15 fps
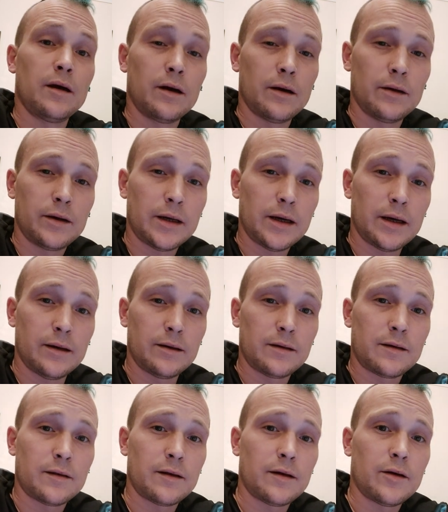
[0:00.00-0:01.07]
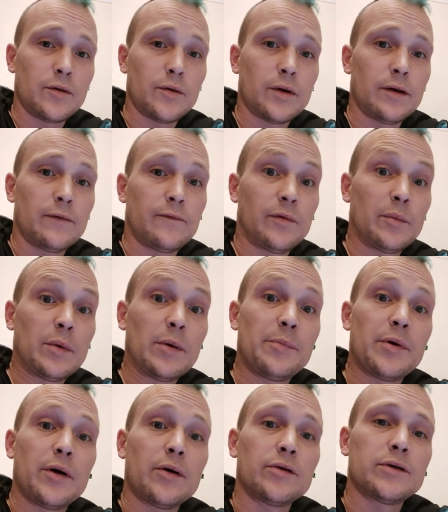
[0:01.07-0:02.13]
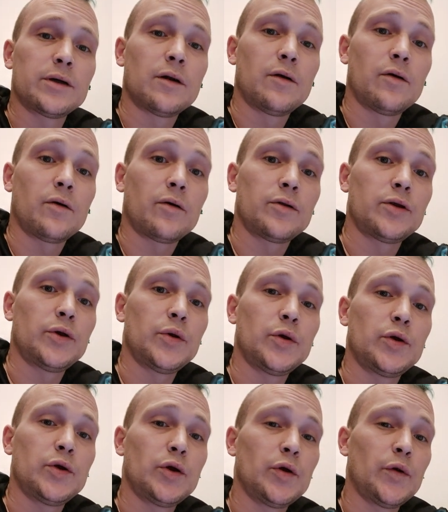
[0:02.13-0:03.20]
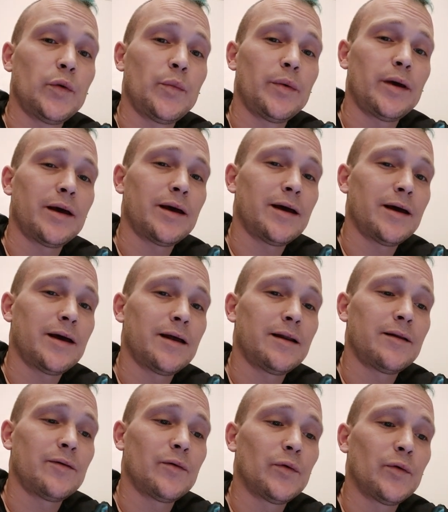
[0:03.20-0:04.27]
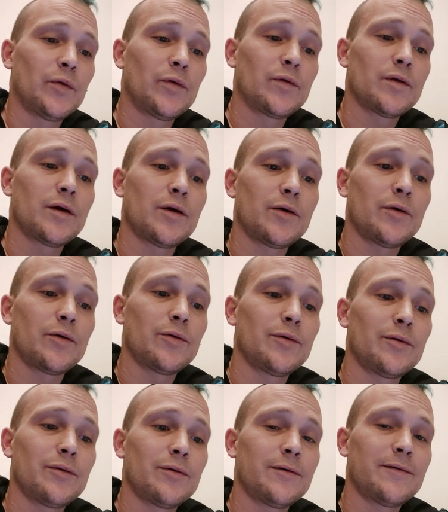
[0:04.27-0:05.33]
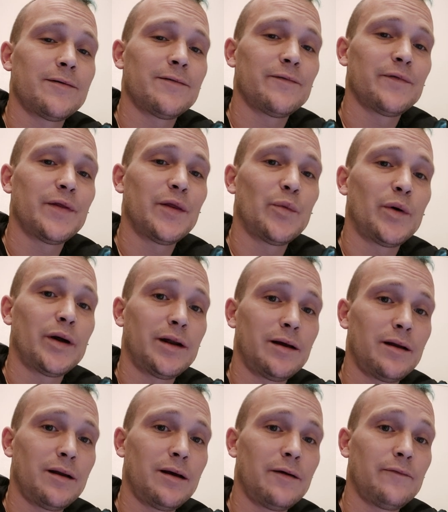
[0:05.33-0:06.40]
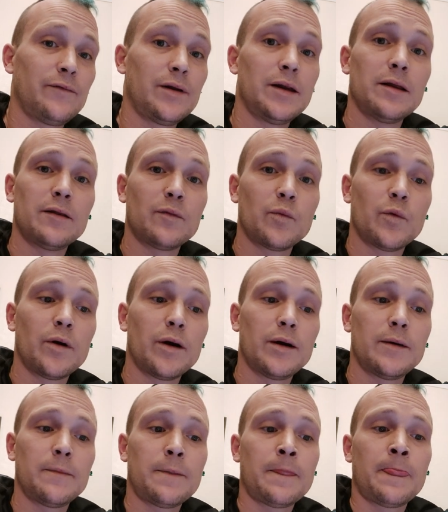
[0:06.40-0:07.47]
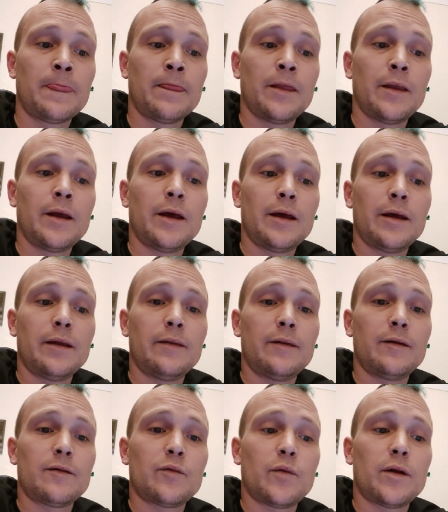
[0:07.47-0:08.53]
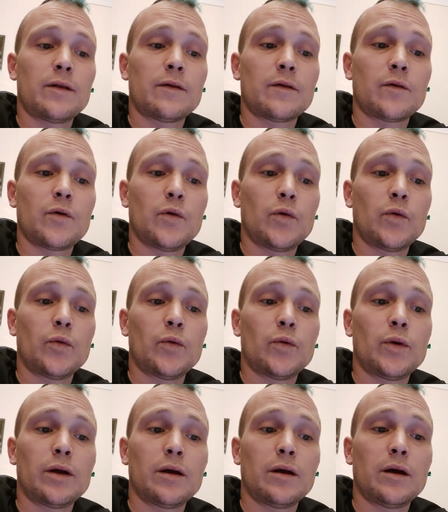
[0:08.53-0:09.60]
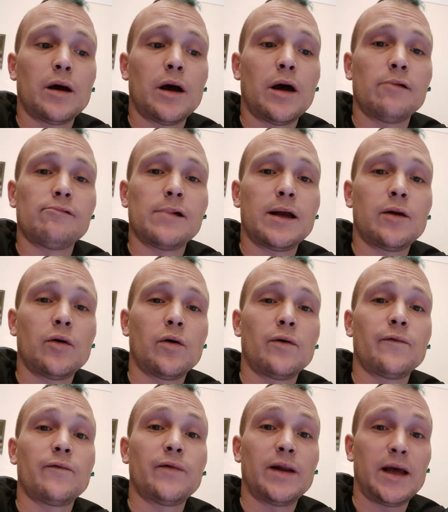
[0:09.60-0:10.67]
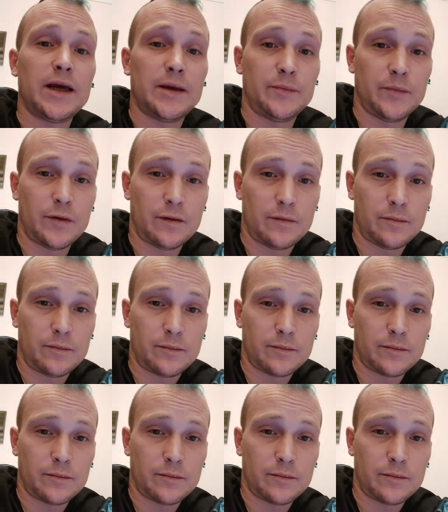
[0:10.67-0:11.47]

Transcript: Okay, so for my poetry log on YouTube and also for the one I love, Liz White, this one's called Our Red Hot Flames.